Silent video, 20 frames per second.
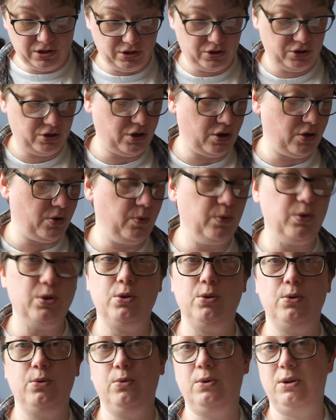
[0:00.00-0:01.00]
show
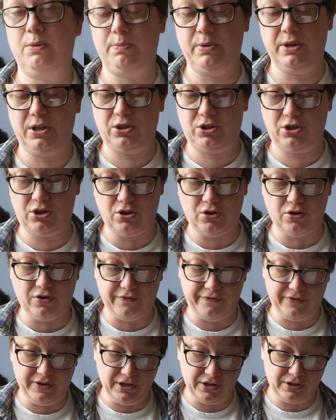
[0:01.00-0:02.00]
you a picture
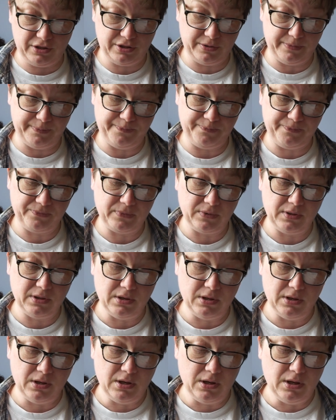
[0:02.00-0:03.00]
of it
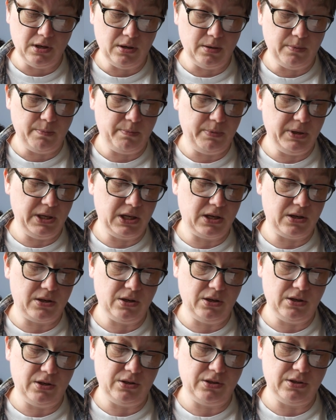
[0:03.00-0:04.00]

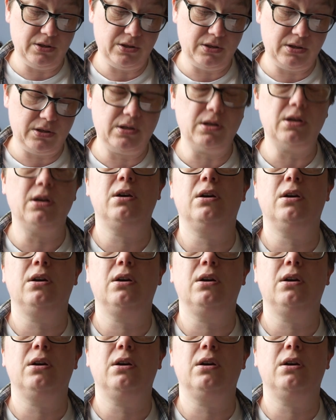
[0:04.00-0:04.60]
because